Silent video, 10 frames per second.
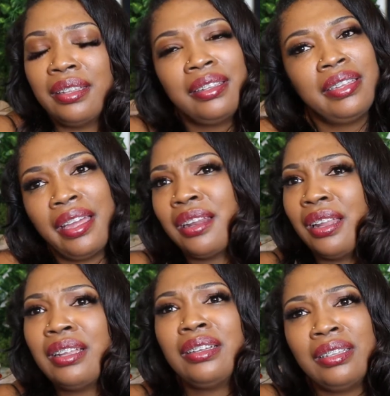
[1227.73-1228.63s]
yeah,
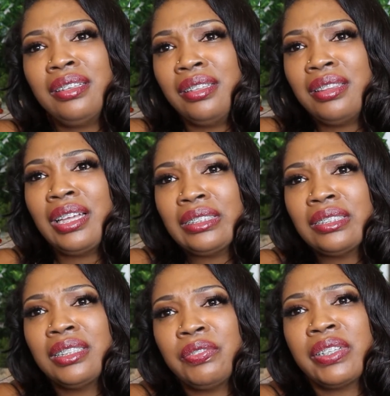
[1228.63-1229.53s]
like, get that
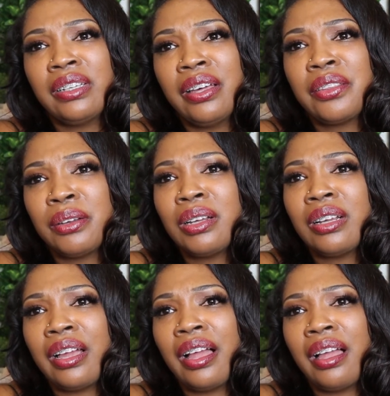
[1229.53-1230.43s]
significant other
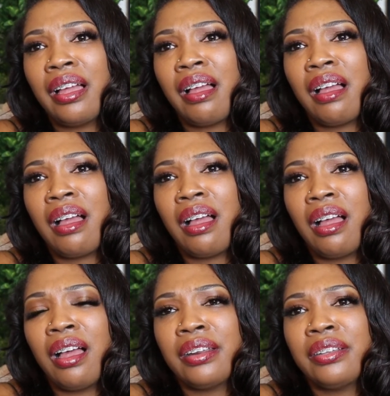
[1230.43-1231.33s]

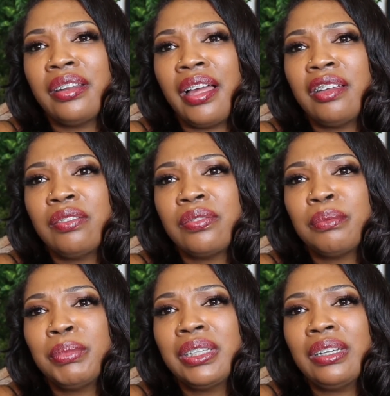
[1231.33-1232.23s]
out of your life,
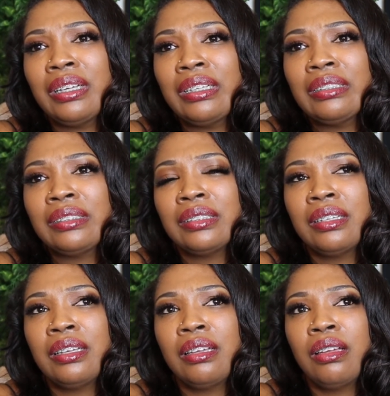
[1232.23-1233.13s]

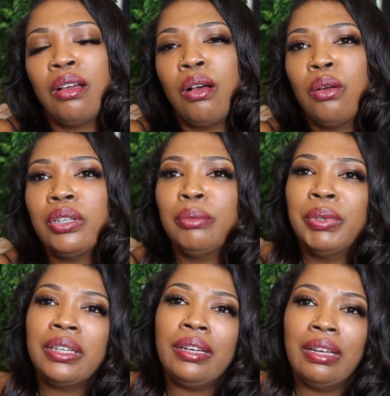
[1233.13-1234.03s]
only
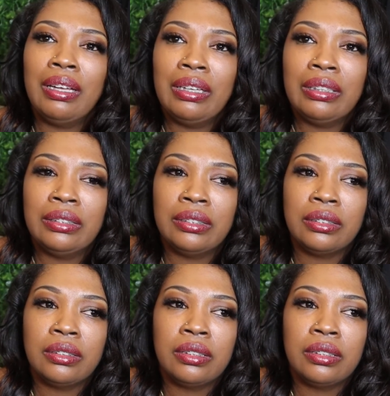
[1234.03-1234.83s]
because